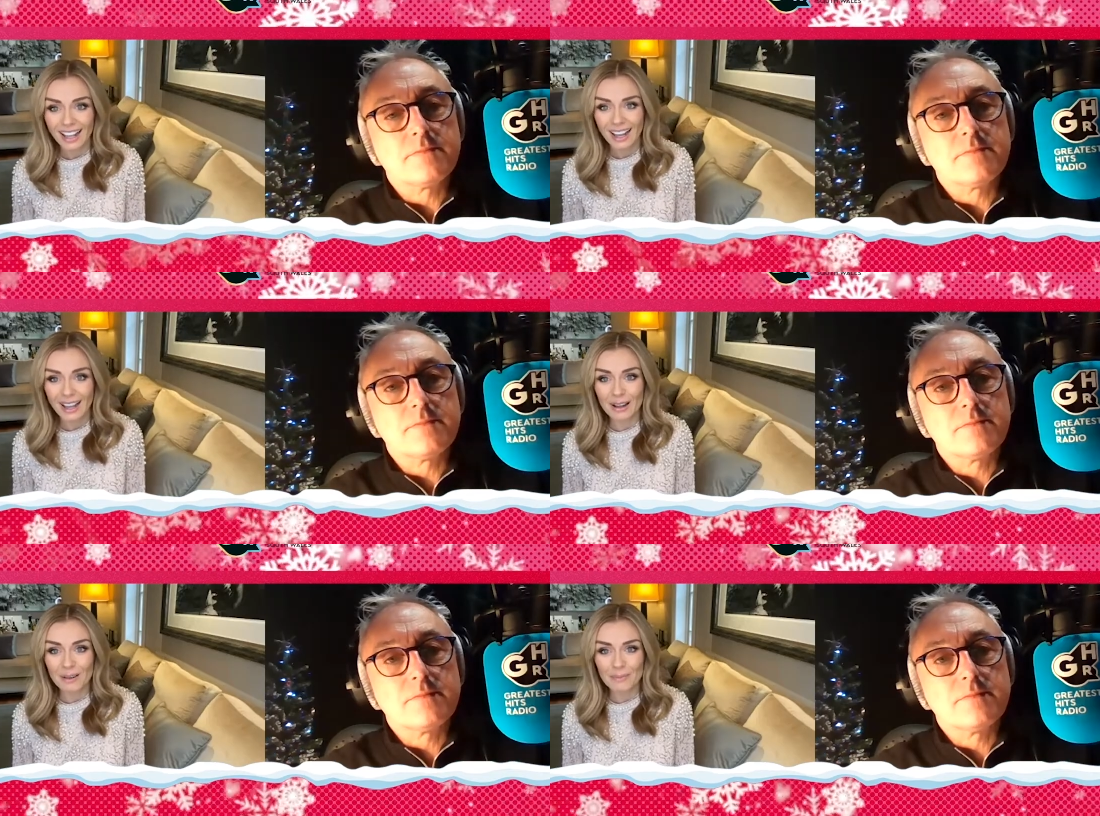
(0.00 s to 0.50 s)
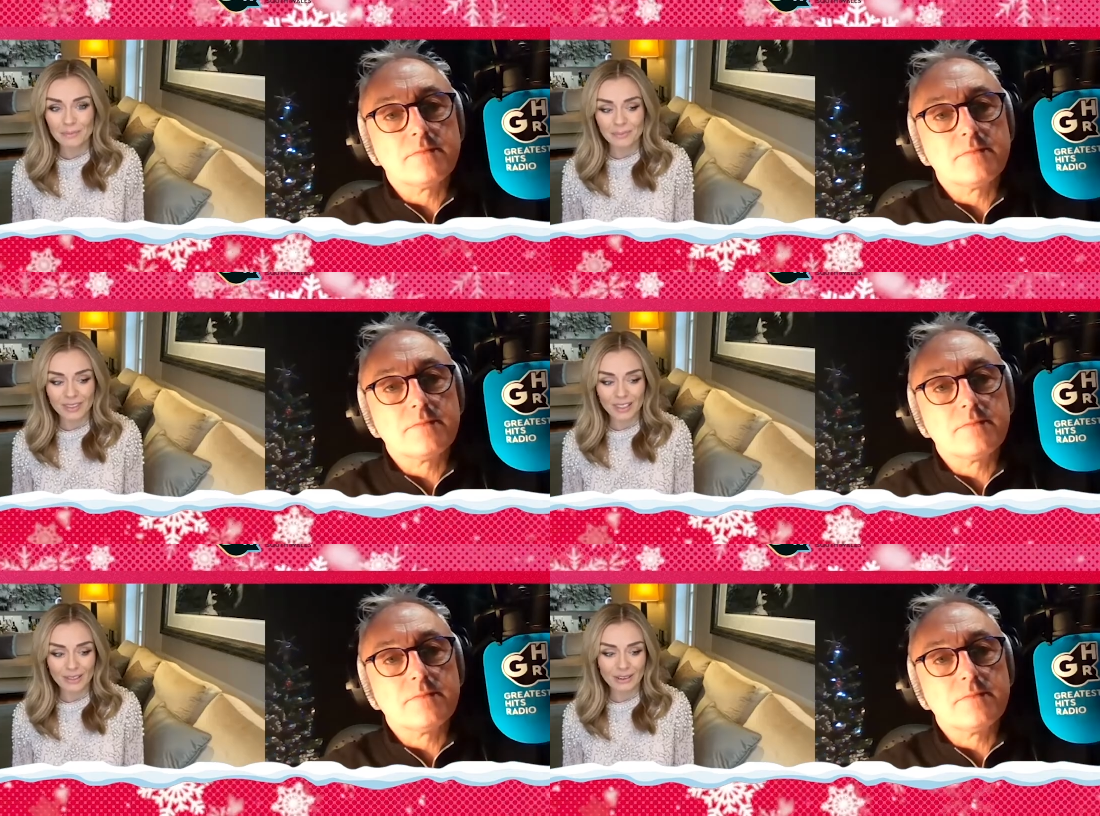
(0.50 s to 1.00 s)
Speaker 1: Um,
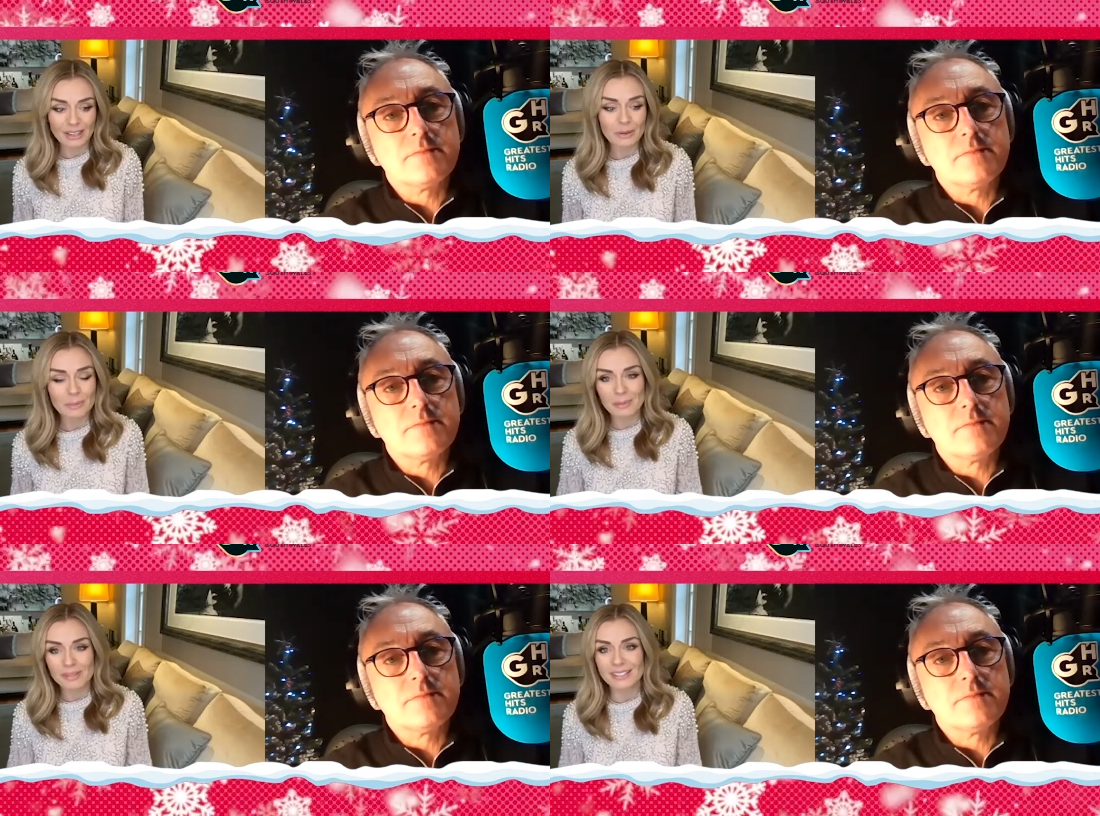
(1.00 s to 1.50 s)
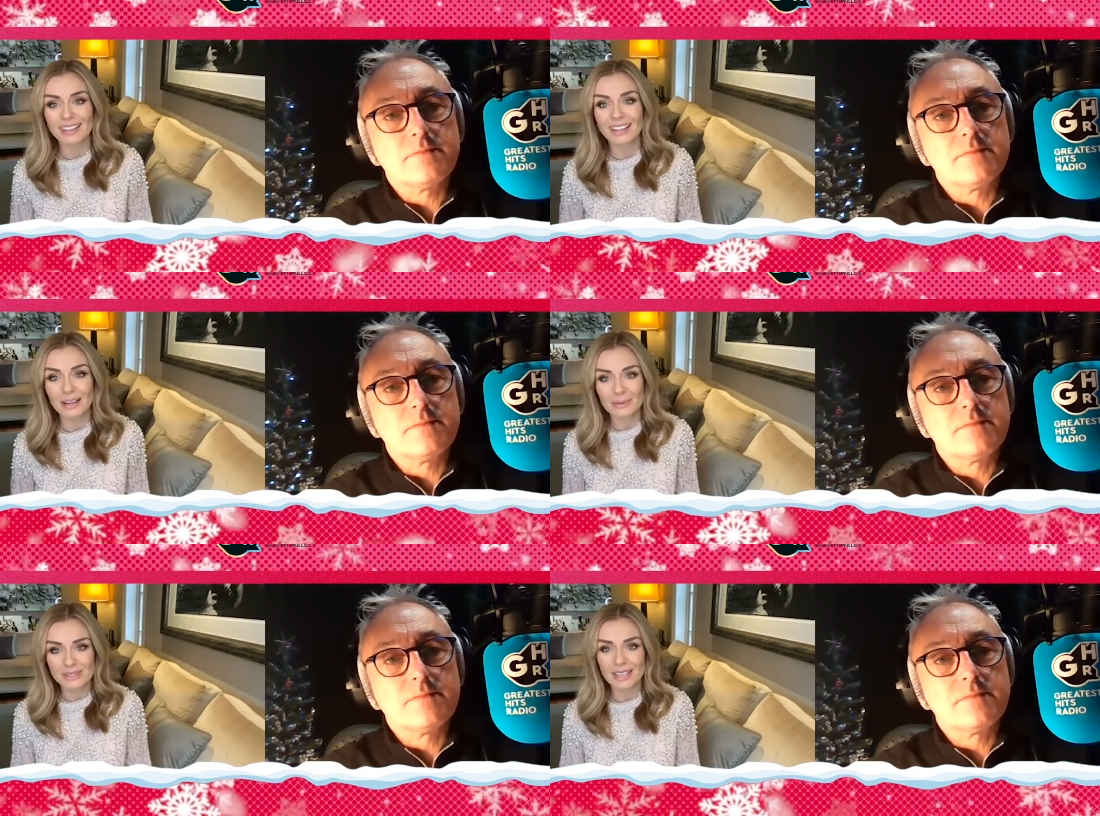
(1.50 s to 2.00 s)
you know, I know people said that I
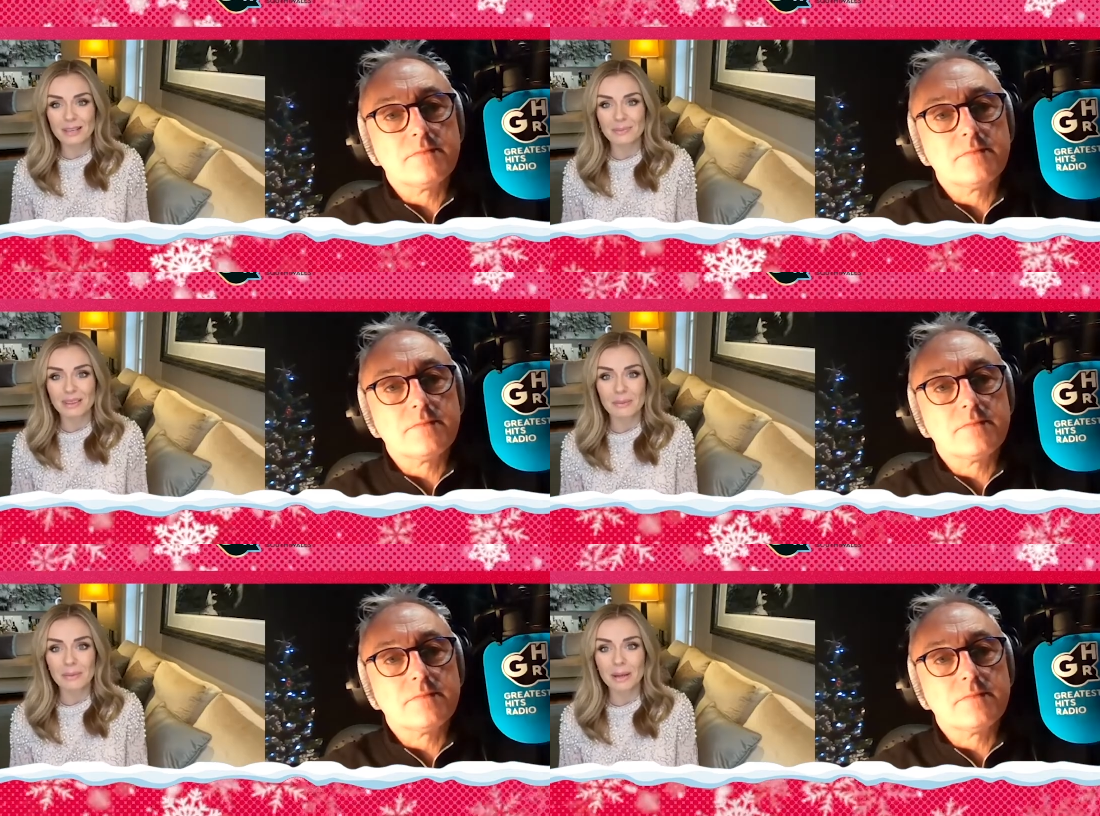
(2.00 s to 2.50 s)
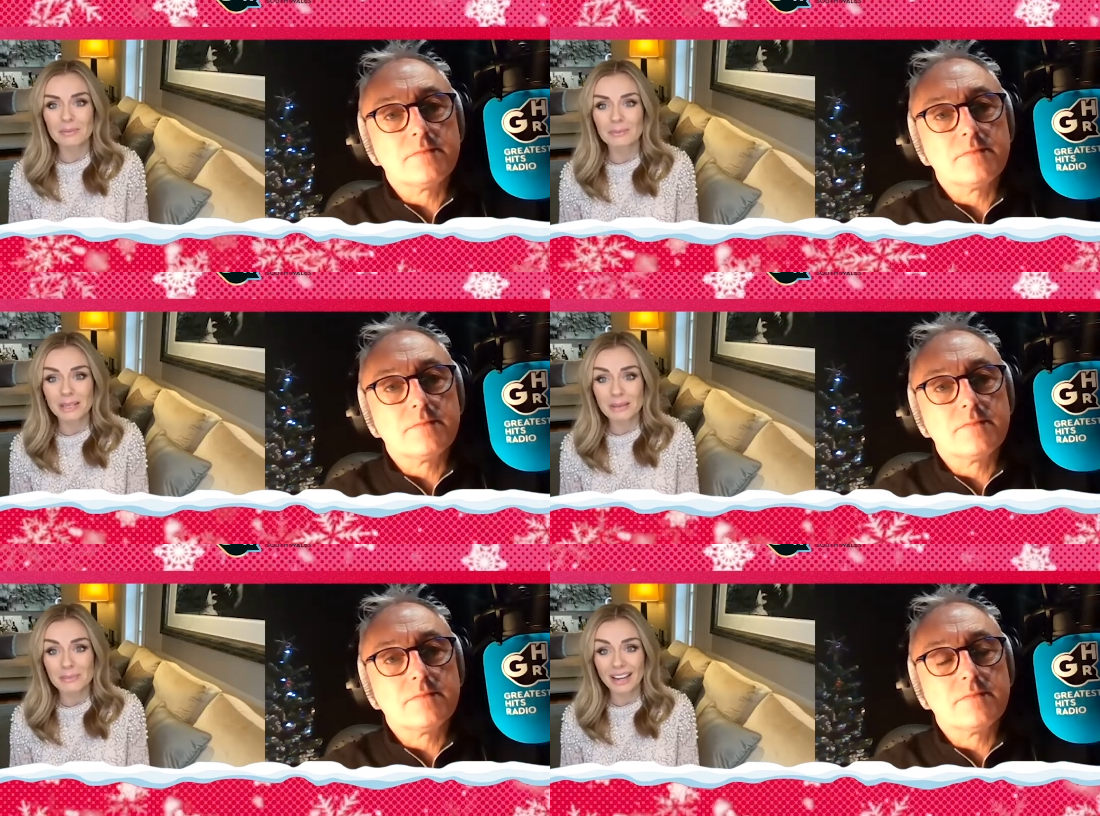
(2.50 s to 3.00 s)
was keeping them
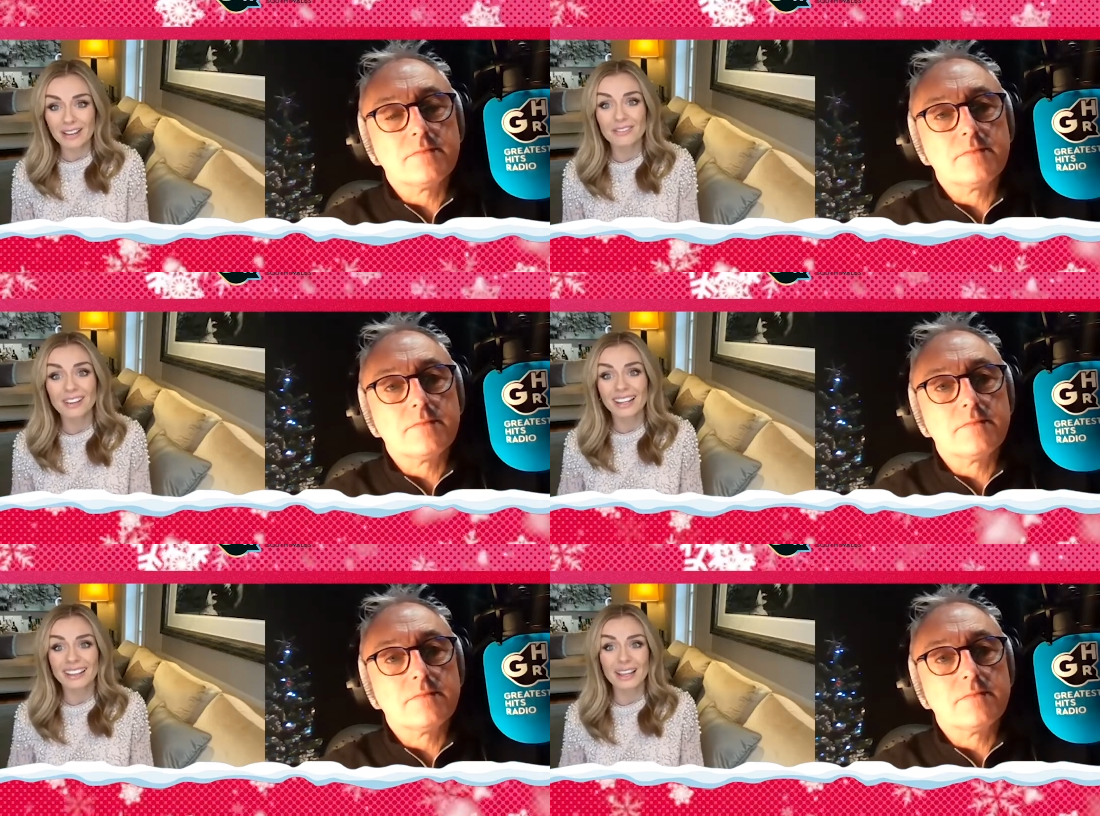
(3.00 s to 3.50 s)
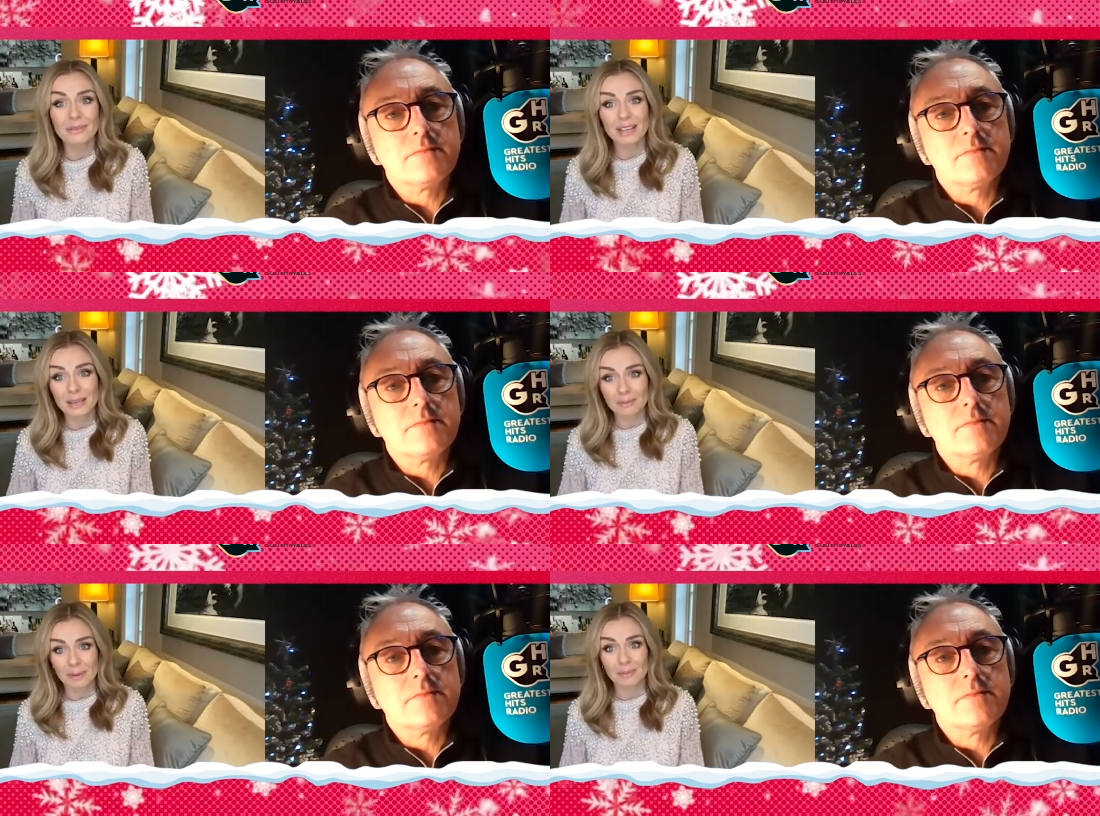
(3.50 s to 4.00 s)
company, but I felt like they were
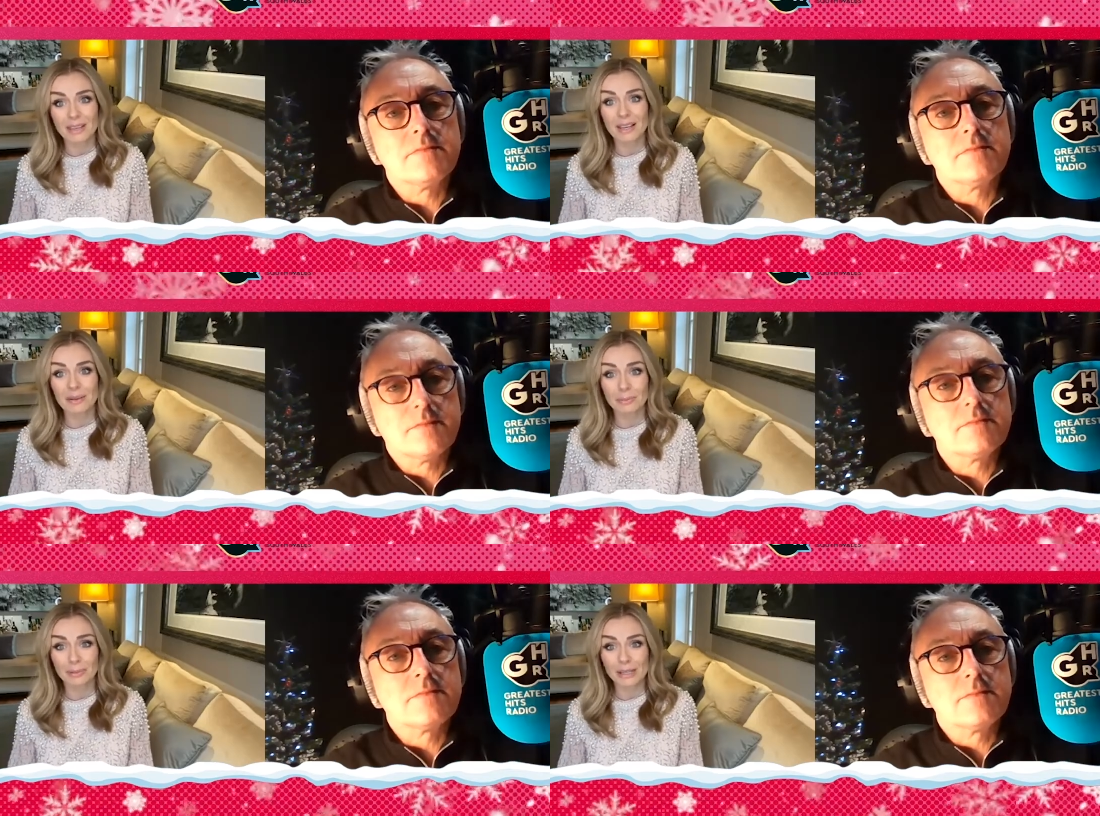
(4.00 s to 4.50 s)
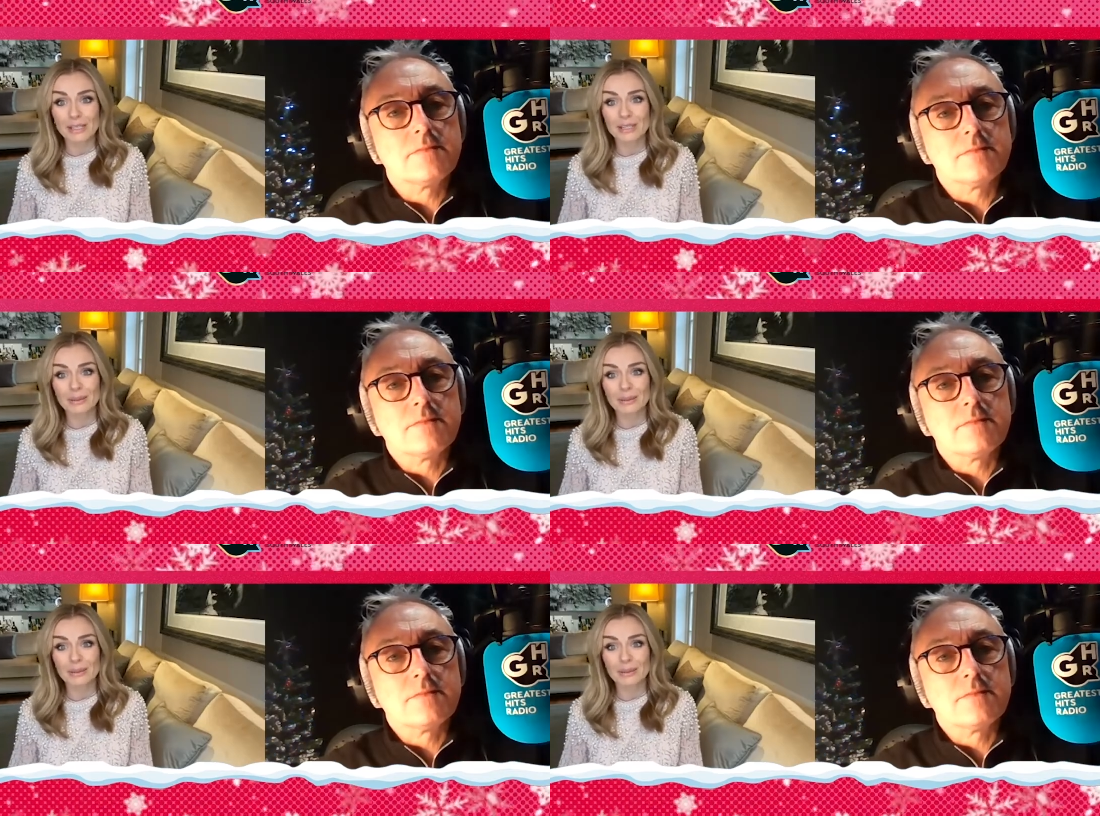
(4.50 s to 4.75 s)
keeping me company too.